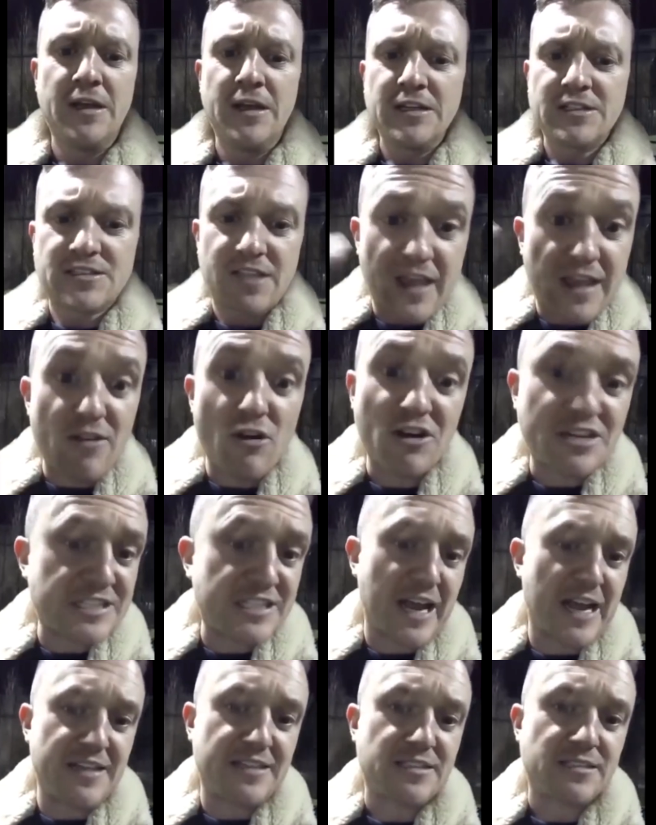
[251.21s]
So then I
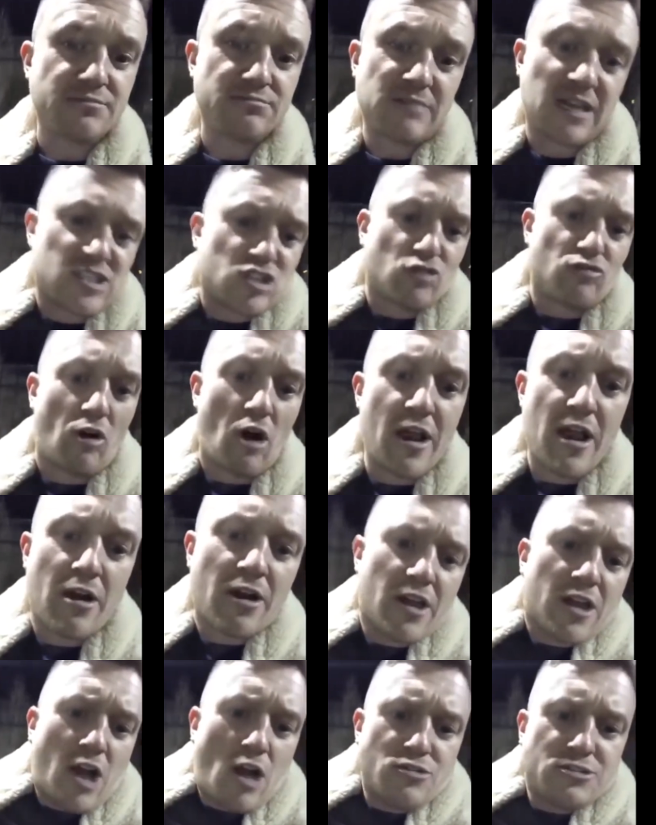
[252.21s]
said, that's all right, I'm
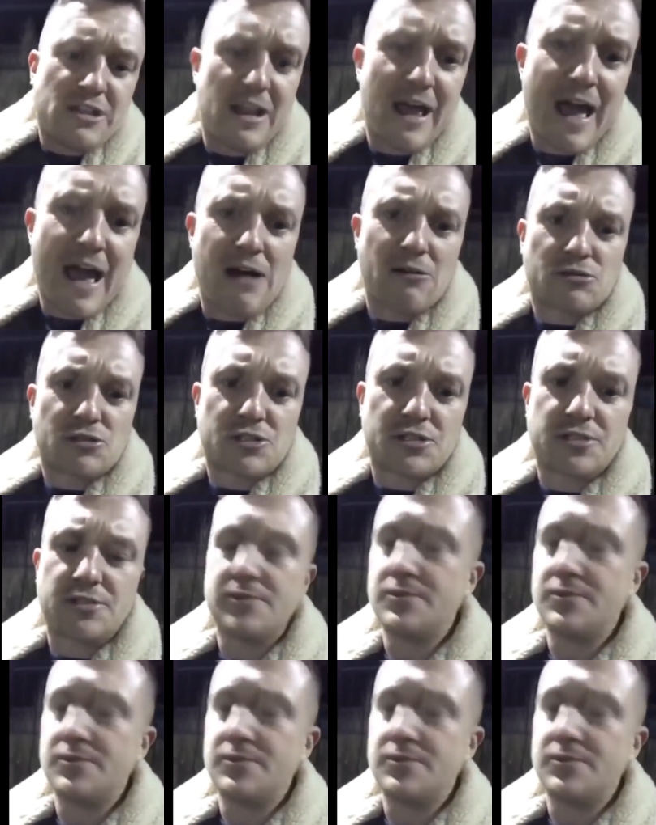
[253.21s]
going to go to their house.